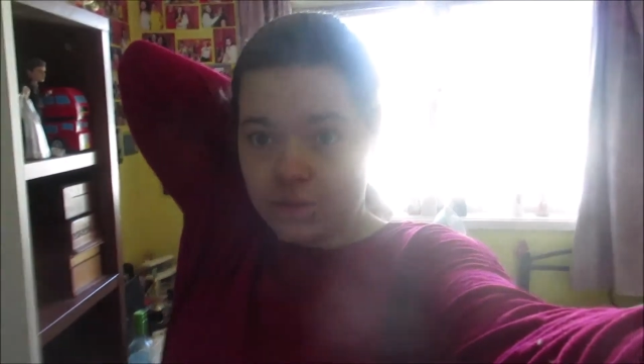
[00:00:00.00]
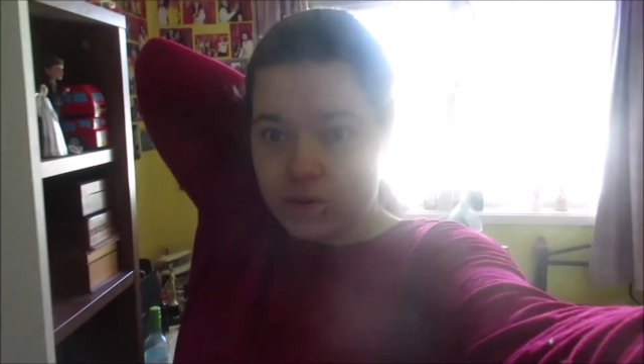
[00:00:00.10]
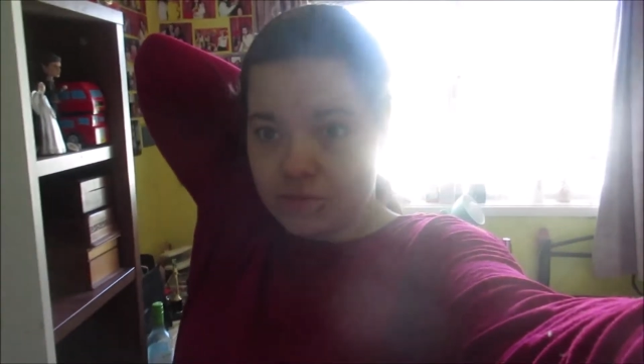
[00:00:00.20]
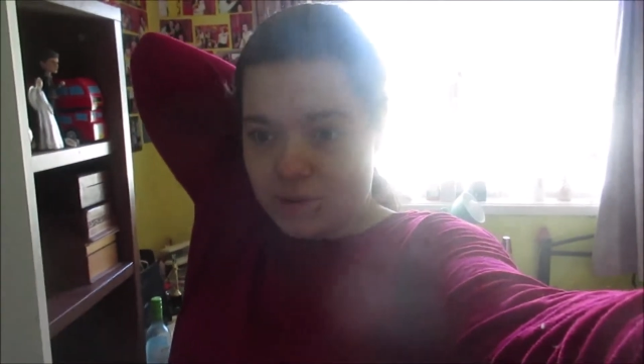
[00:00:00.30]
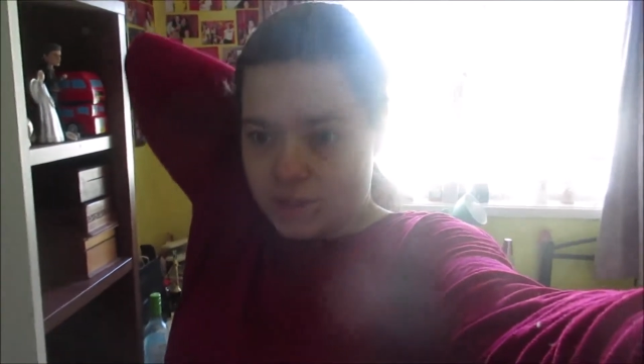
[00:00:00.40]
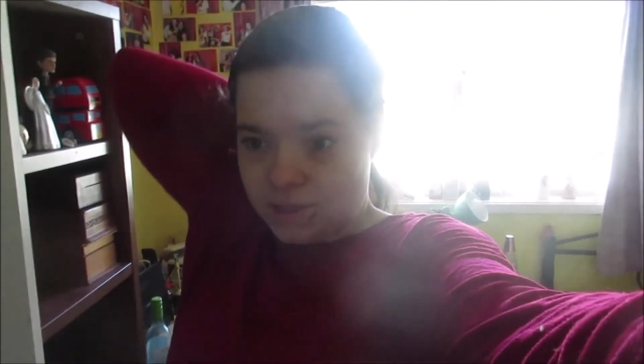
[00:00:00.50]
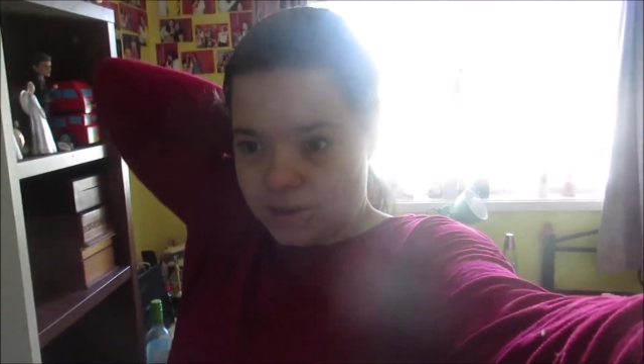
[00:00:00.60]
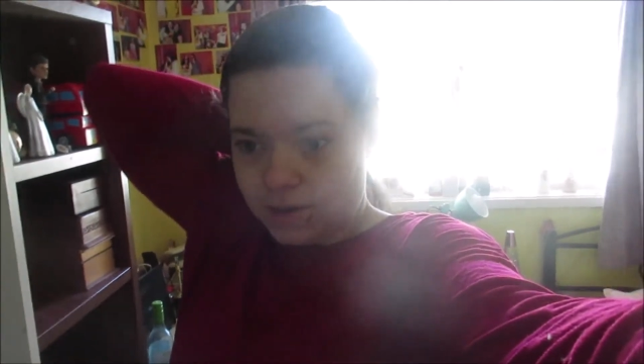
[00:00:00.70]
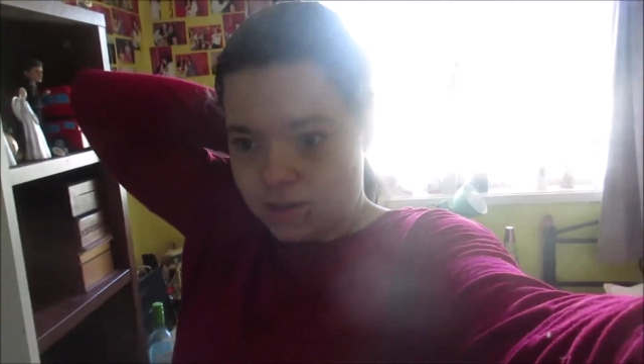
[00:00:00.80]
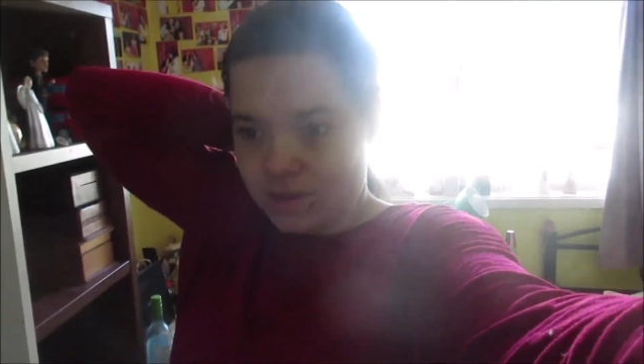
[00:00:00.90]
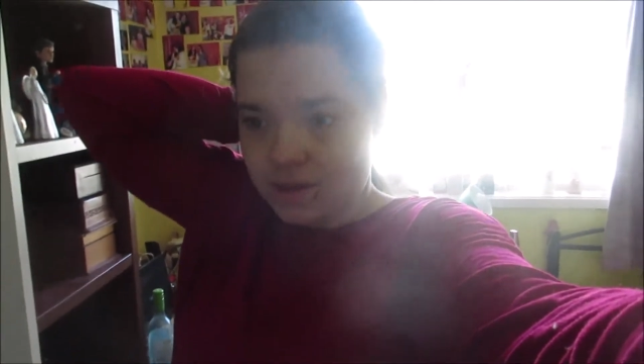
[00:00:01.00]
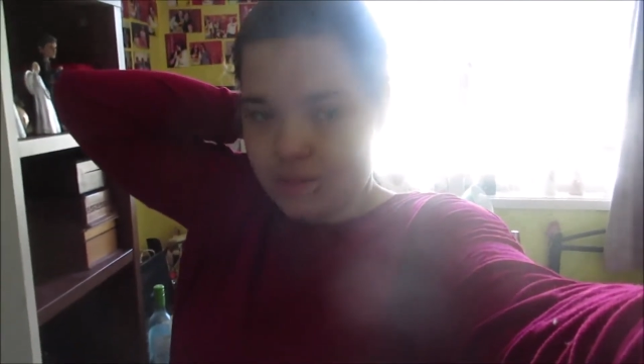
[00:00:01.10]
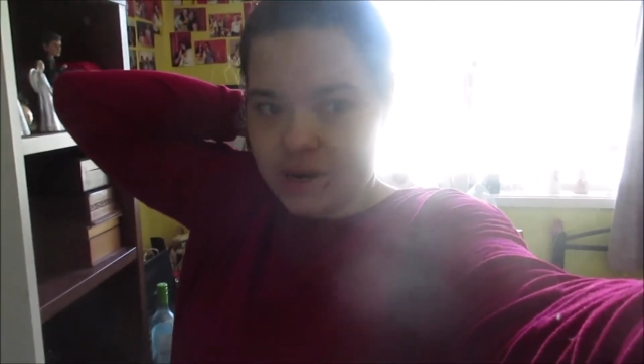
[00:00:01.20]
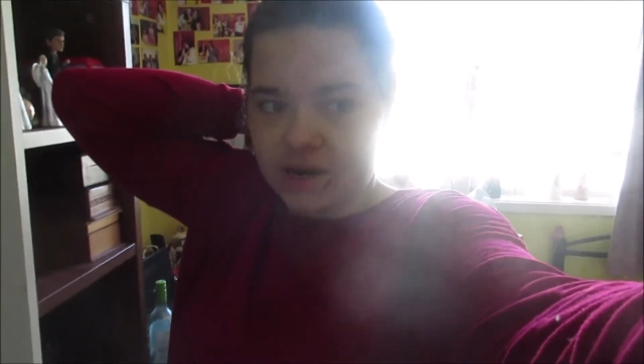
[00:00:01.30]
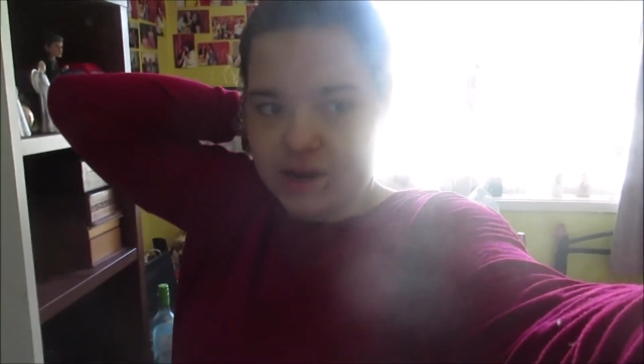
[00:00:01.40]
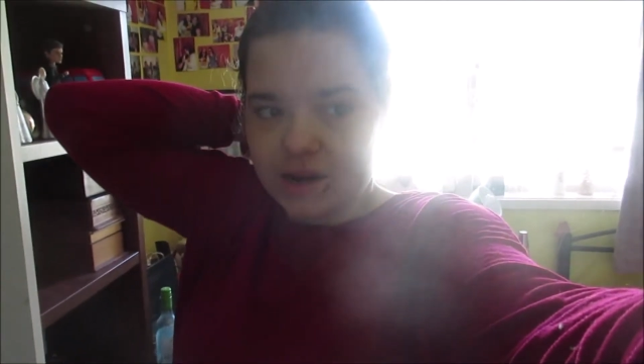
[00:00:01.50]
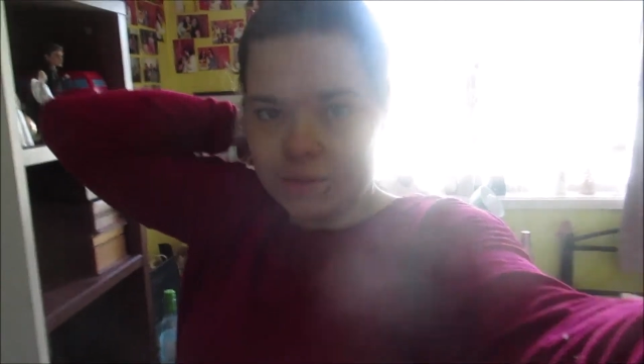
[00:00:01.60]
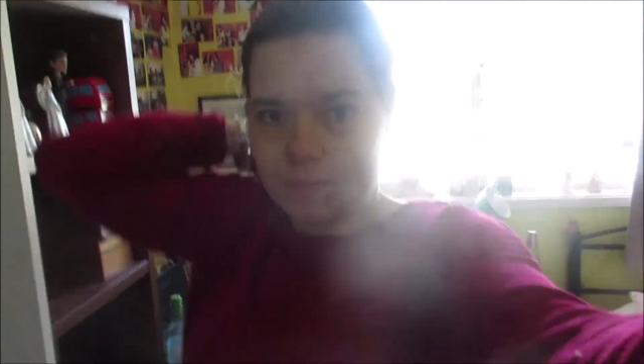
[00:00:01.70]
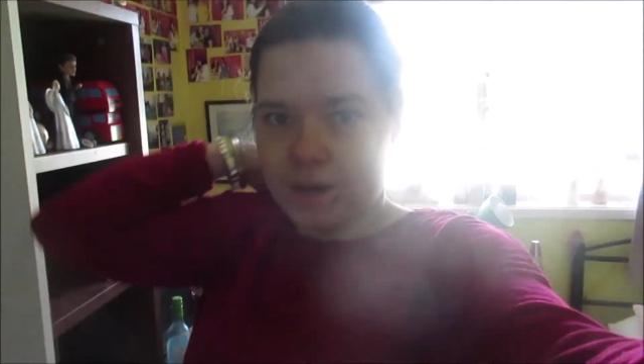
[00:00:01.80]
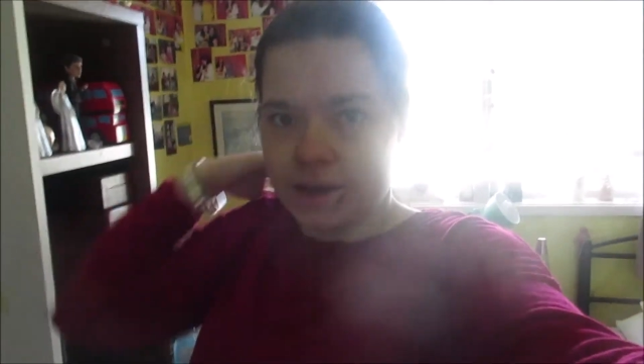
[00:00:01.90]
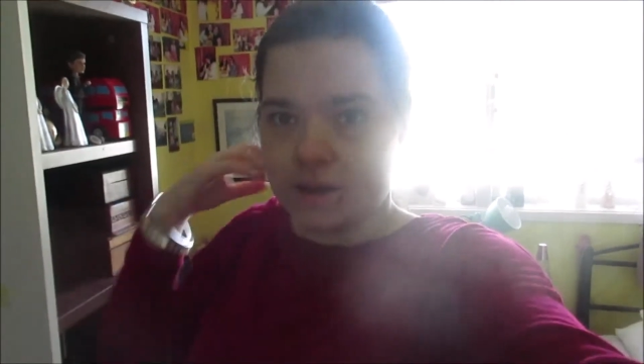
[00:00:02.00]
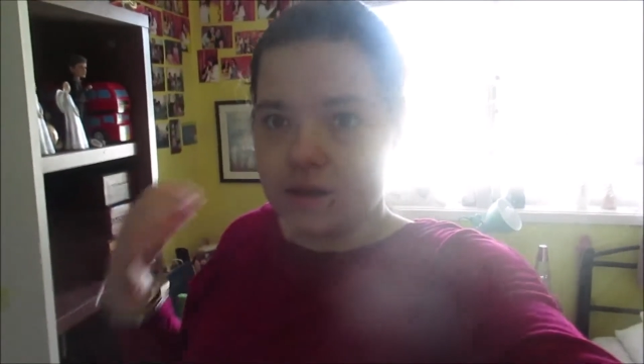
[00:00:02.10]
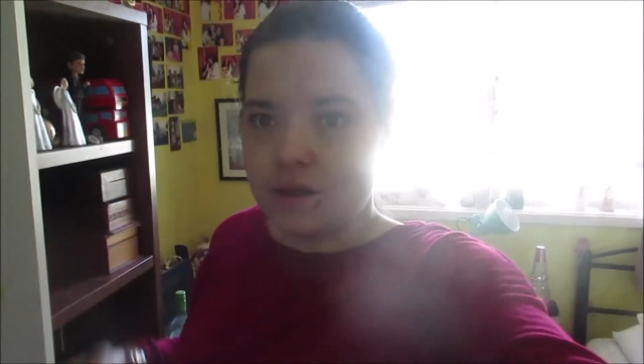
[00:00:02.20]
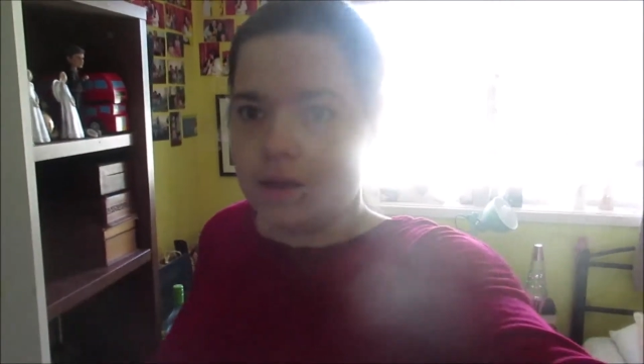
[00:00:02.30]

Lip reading: one of my sisters, my dad, and my